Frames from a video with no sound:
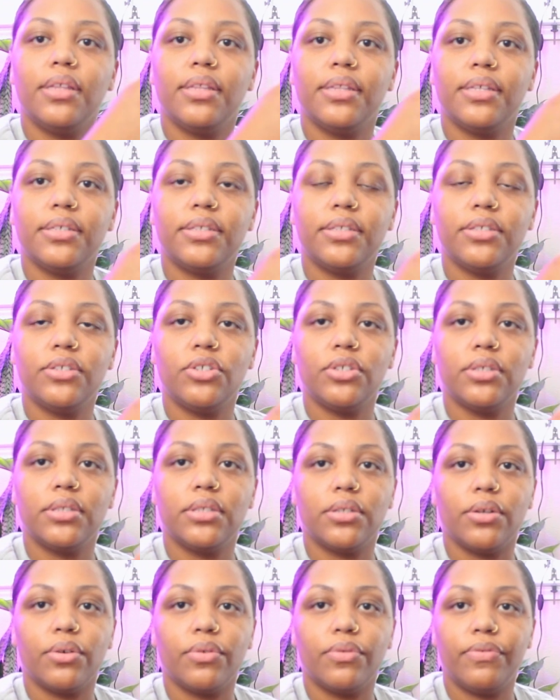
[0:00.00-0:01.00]
This is just
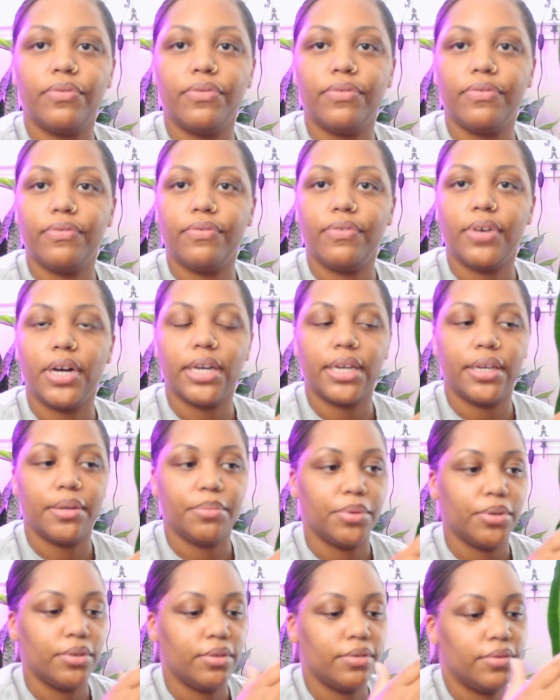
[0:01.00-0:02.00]
so
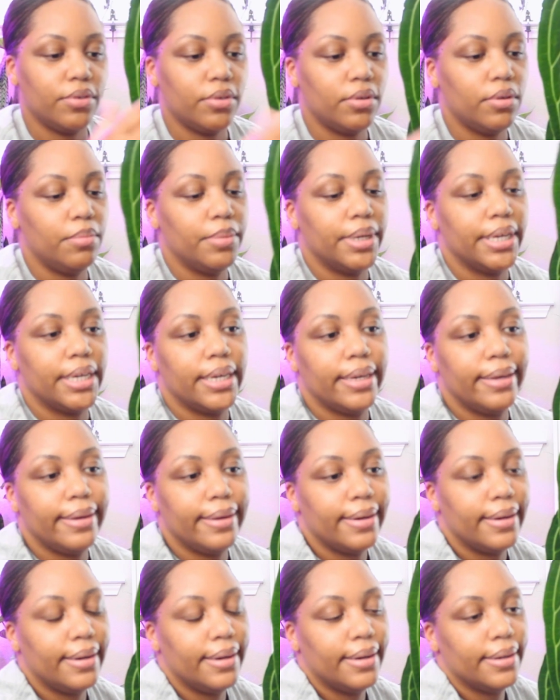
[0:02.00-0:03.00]
fucking beautiful. Oh my
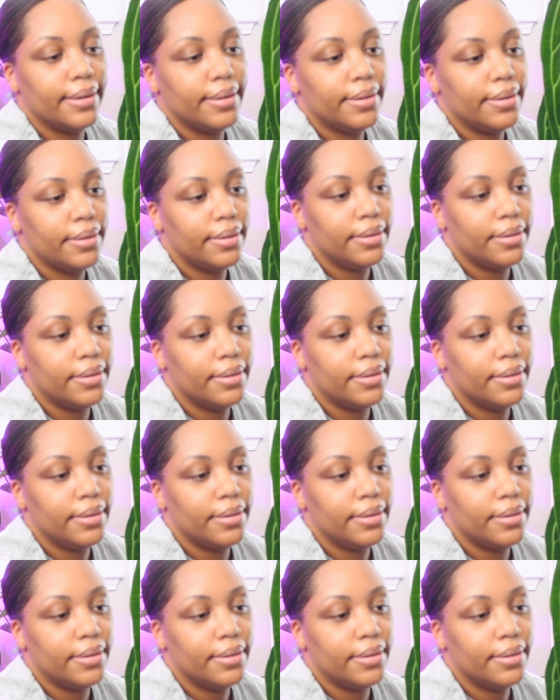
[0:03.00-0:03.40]
God.